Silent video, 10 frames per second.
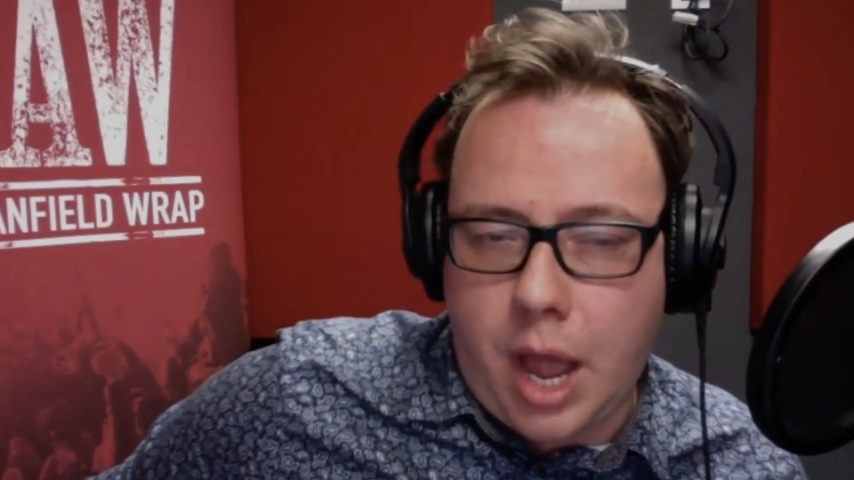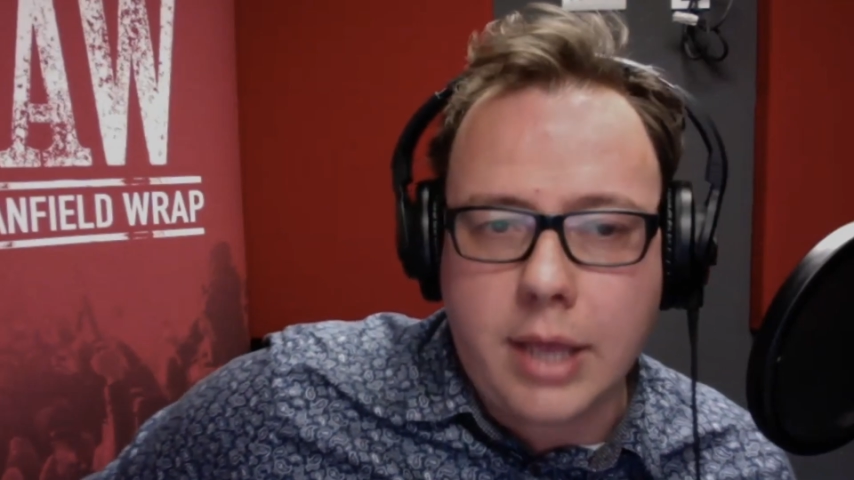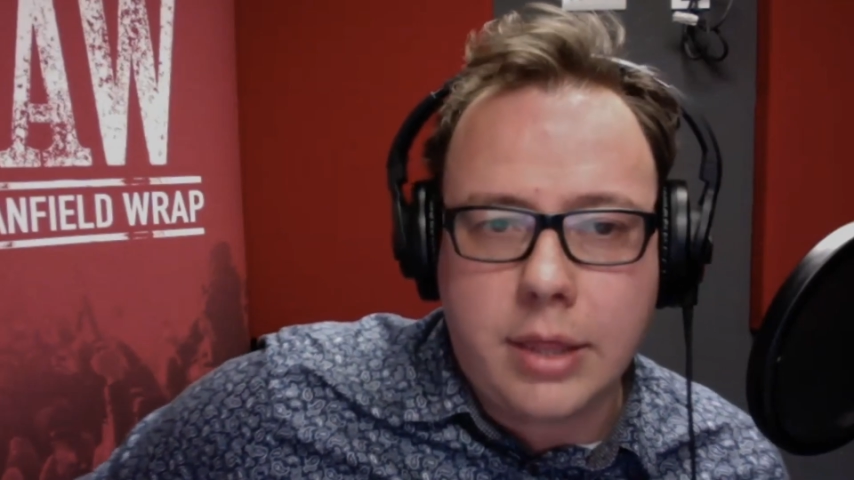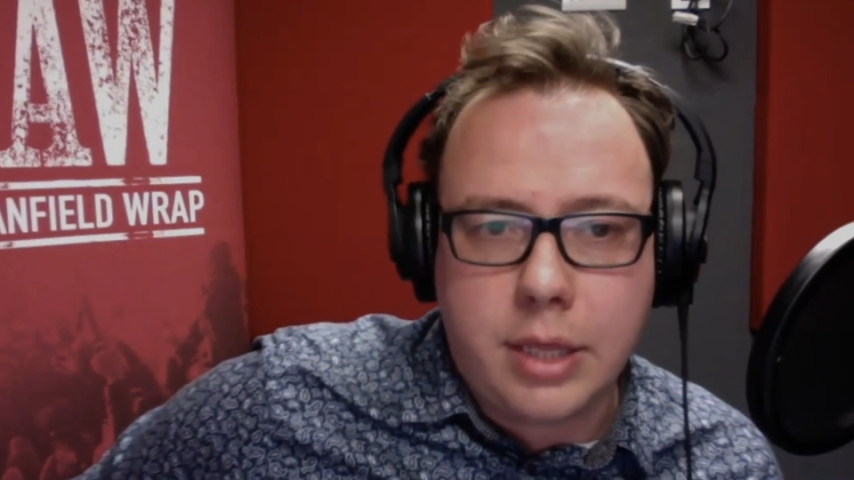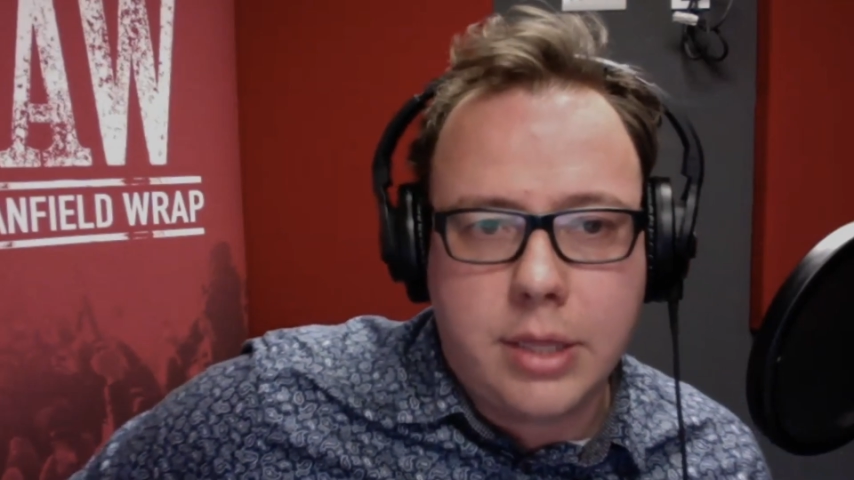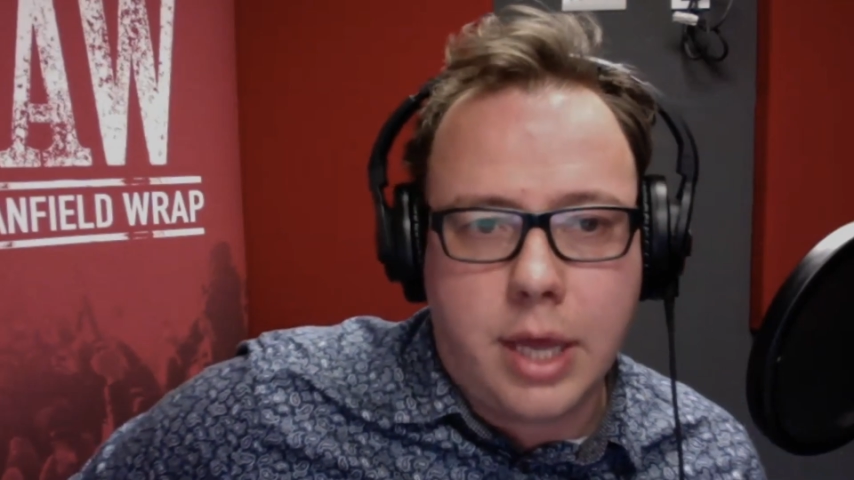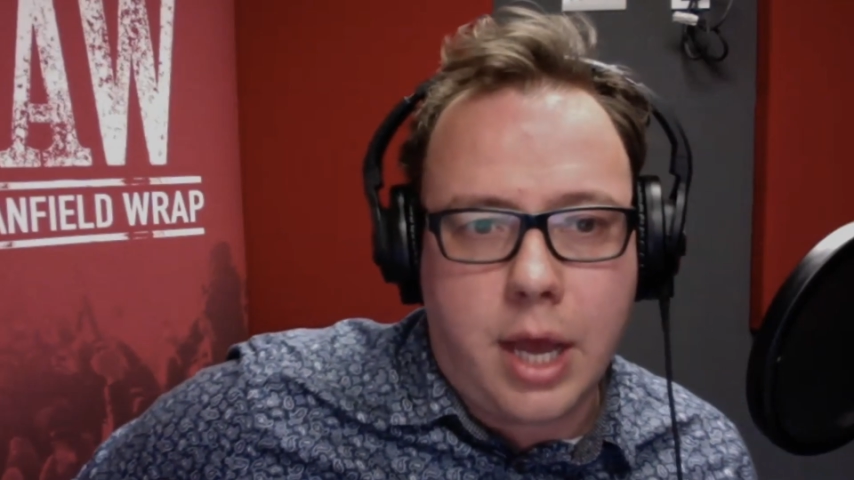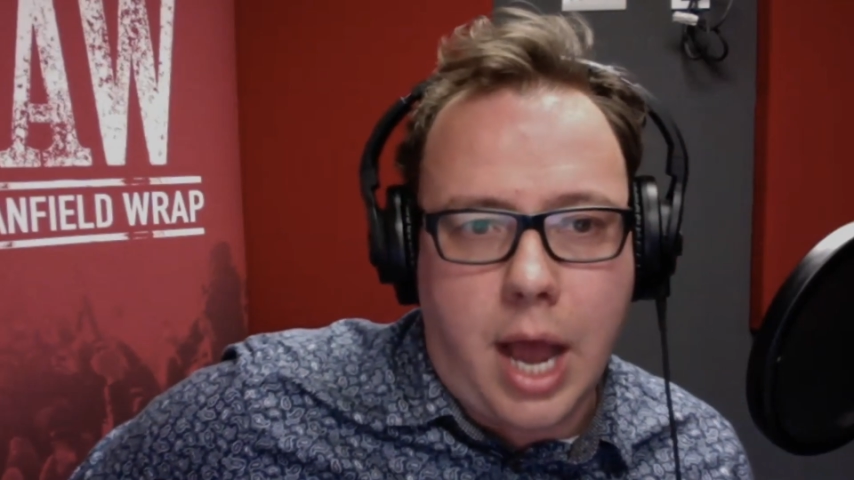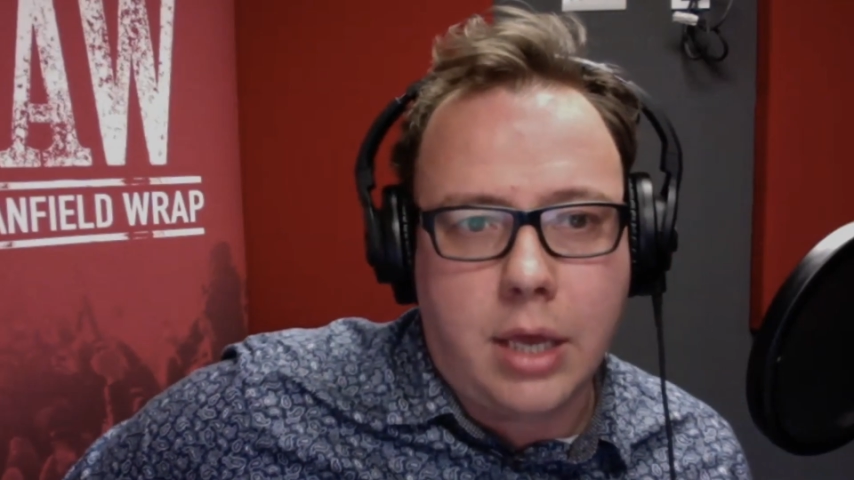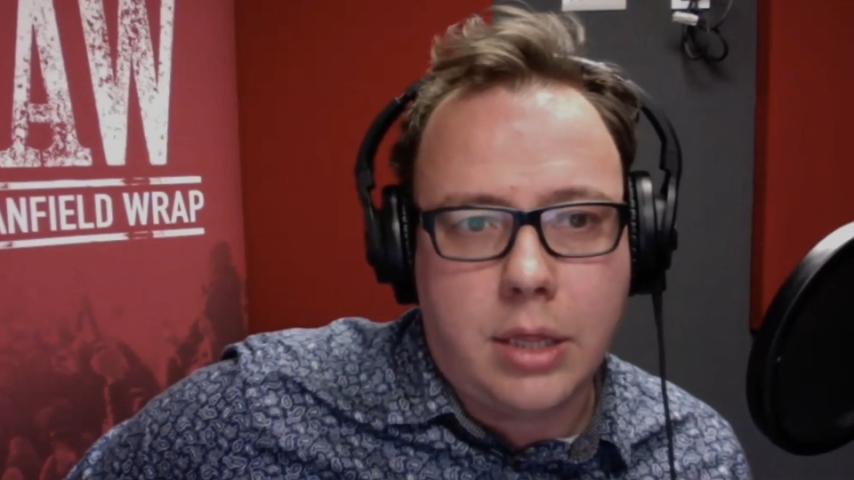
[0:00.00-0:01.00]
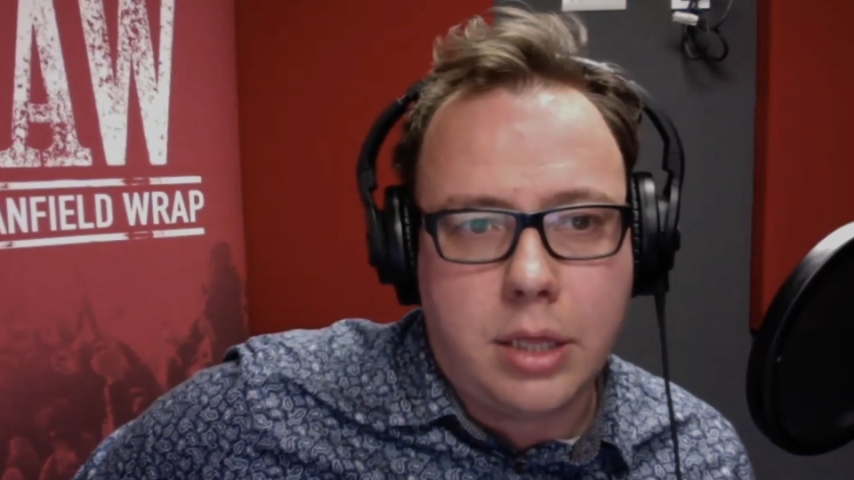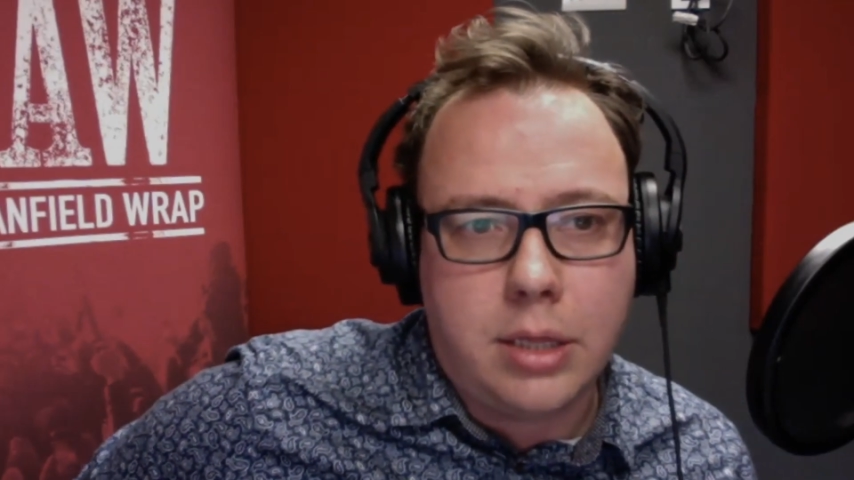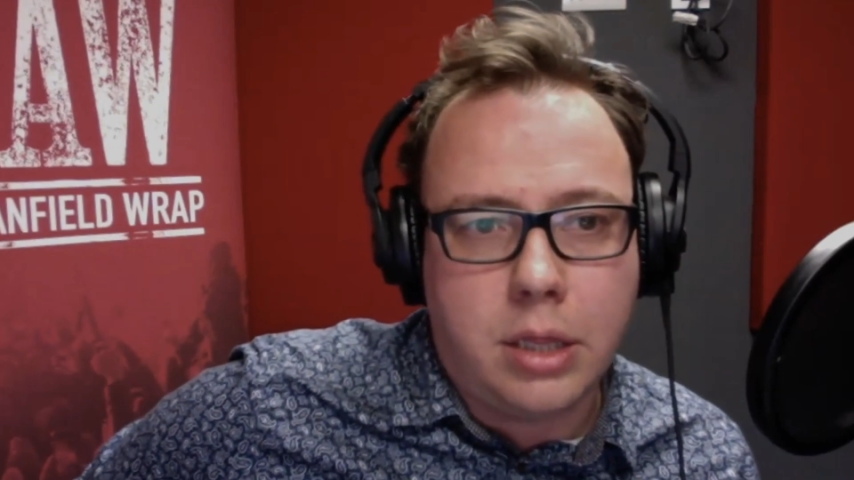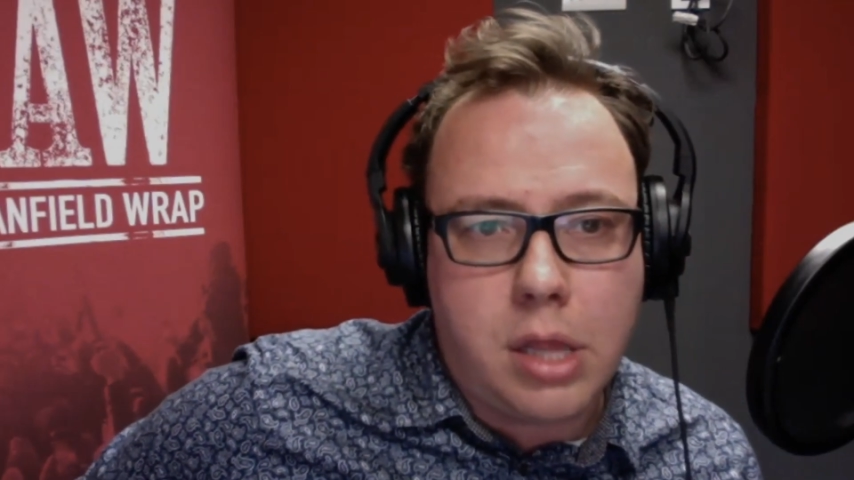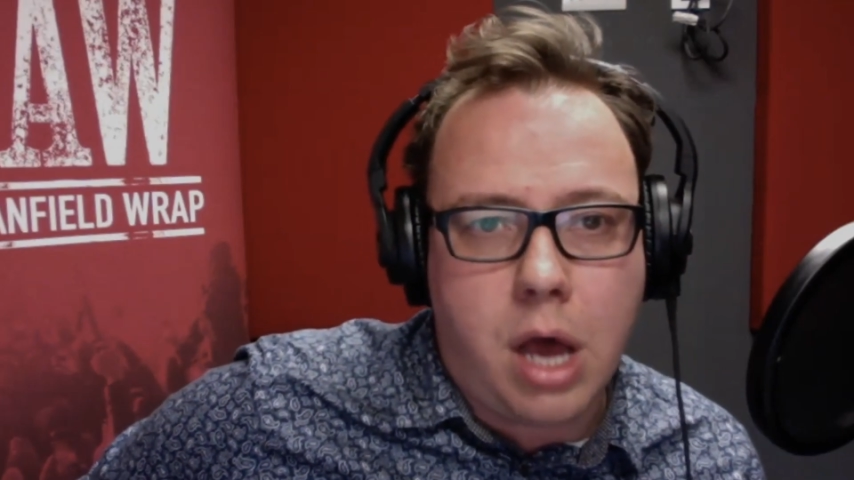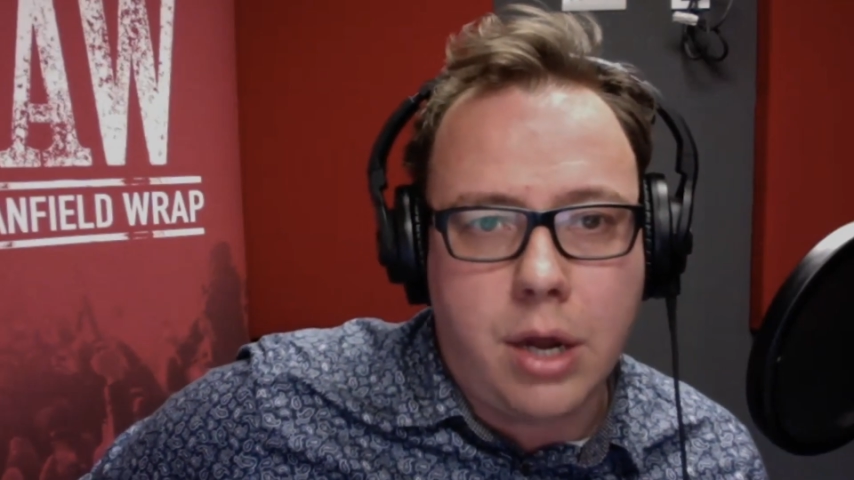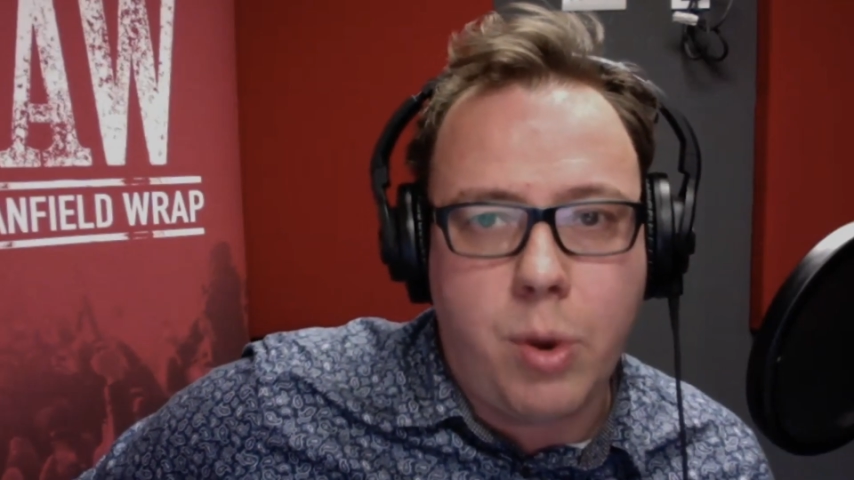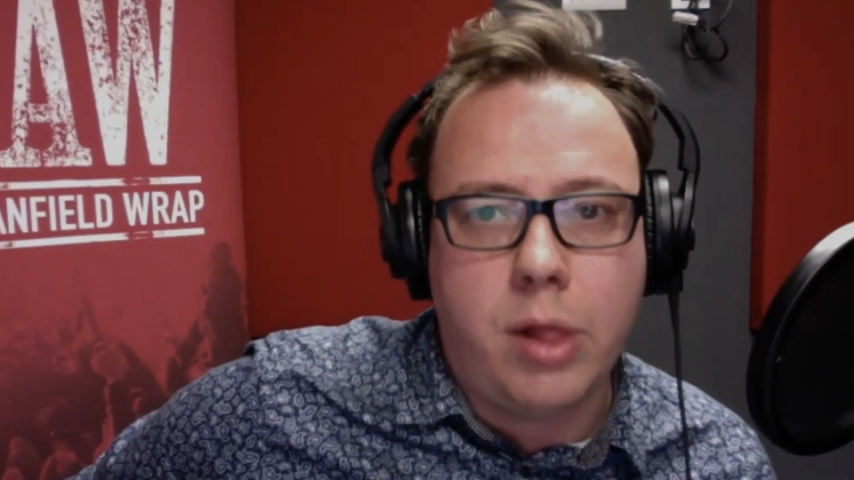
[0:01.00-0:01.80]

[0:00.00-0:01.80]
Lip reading: I think Lallana